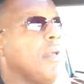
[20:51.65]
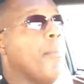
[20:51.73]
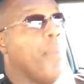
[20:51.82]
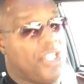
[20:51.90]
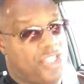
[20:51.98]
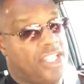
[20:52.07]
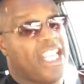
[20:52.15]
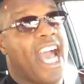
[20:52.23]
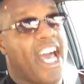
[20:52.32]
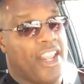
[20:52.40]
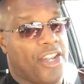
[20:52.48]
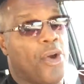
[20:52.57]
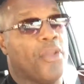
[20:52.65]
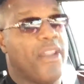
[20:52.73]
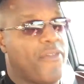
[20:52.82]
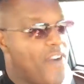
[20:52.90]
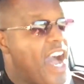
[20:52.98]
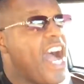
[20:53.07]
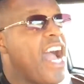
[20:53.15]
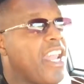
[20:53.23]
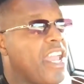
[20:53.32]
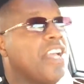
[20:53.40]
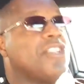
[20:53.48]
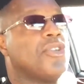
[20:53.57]
but you gotta know their
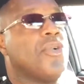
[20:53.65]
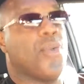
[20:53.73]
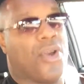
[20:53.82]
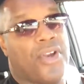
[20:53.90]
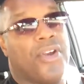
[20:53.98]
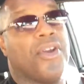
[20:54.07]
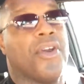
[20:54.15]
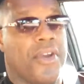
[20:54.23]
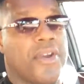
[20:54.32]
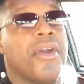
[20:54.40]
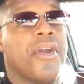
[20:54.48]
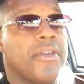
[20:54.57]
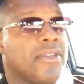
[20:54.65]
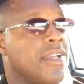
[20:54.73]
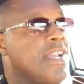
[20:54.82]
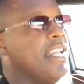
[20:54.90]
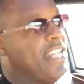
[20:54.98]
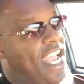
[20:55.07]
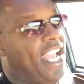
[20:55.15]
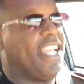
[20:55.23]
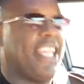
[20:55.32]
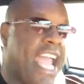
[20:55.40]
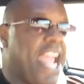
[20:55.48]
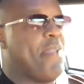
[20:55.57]
financial worth. They
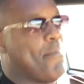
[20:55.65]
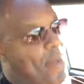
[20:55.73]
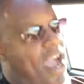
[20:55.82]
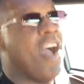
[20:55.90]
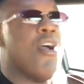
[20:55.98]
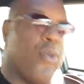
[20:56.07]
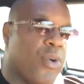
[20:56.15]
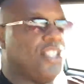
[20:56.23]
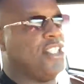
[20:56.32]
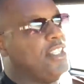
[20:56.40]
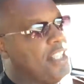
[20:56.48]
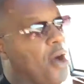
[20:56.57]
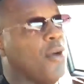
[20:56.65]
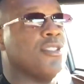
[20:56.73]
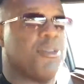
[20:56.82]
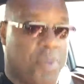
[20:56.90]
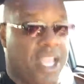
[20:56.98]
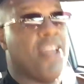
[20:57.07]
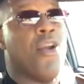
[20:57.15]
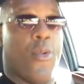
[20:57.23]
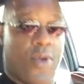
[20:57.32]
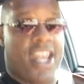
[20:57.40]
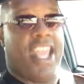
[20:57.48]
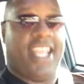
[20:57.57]
can't buy what you don't spend
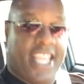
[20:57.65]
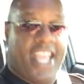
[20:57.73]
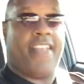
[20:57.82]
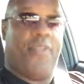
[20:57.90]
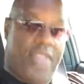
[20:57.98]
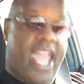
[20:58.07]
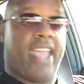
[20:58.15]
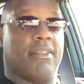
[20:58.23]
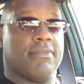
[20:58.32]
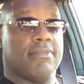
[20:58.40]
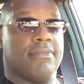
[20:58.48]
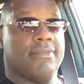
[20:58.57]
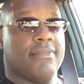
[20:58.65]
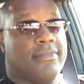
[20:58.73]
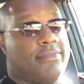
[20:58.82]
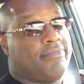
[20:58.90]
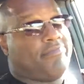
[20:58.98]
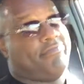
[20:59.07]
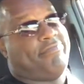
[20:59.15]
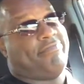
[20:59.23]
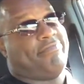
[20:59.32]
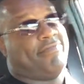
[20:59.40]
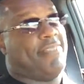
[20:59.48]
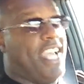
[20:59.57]
when they get that.
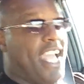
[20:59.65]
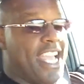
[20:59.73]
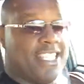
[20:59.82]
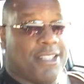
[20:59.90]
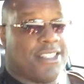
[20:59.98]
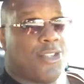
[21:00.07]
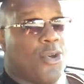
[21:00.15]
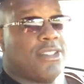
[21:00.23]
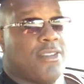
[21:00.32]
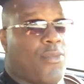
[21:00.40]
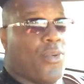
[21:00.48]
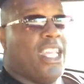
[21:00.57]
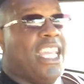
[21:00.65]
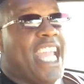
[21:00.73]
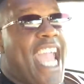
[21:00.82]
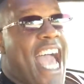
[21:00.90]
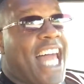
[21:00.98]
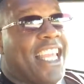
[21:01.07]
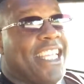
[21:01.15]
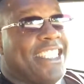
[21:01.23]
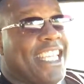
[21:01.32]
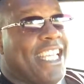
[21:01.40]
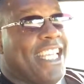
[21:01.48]
It's a source of reality.